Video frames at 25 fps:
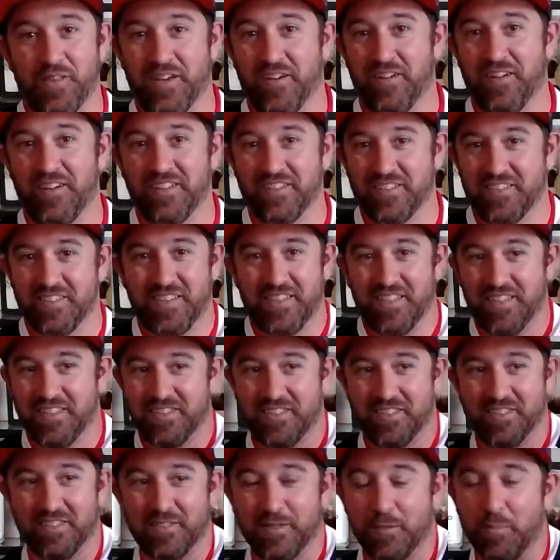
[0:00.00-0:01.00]

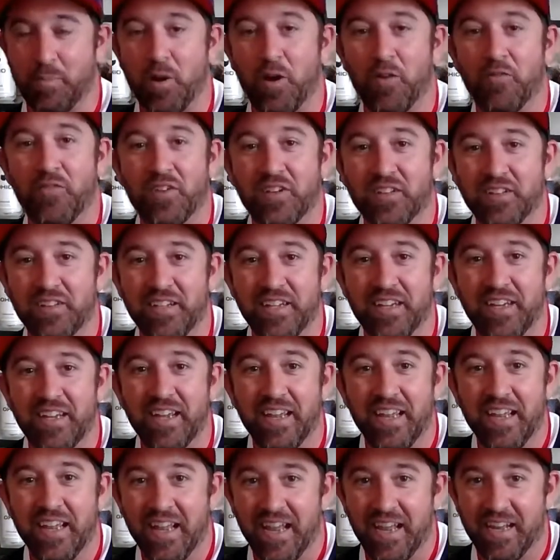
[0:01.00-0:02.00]
This is a
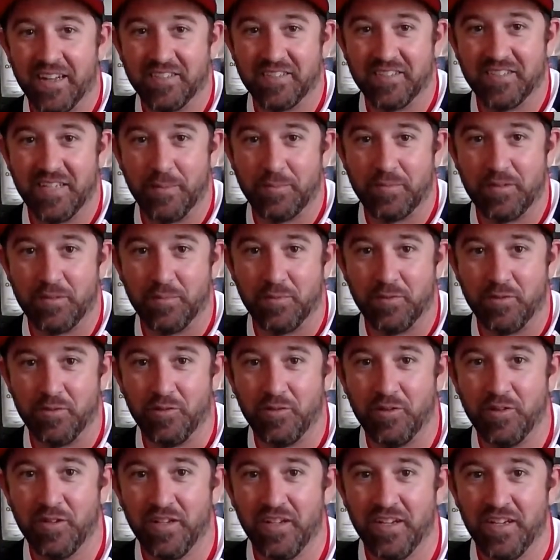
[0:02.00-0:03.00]
perfectly
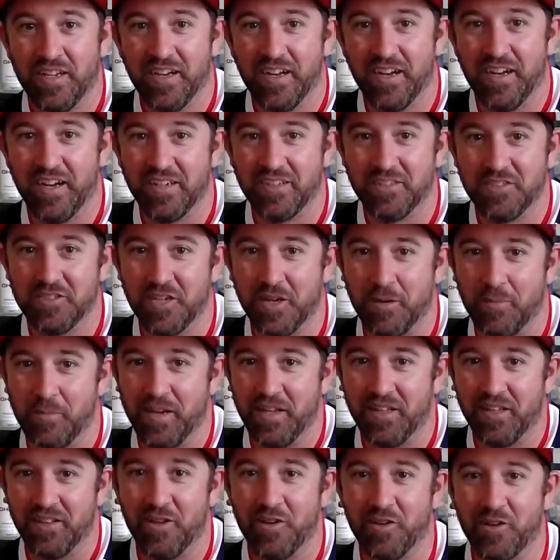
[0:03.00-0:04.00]
acceptable
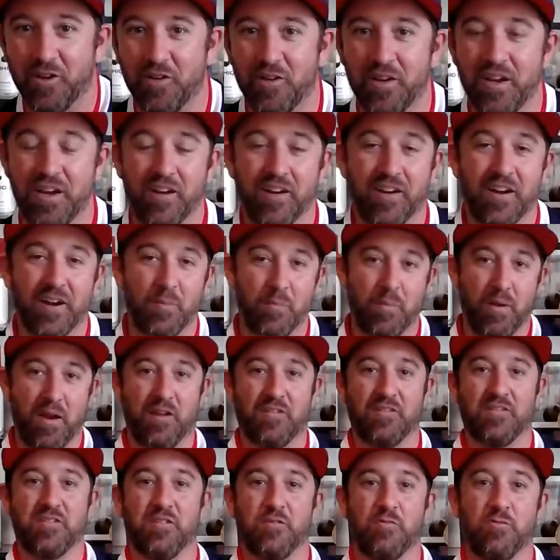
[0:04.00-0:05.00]
Jumpman logo here
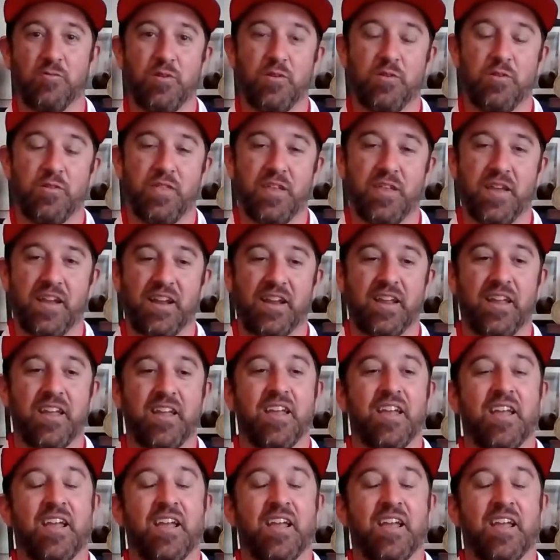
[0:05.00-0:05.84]
compared to the real thing.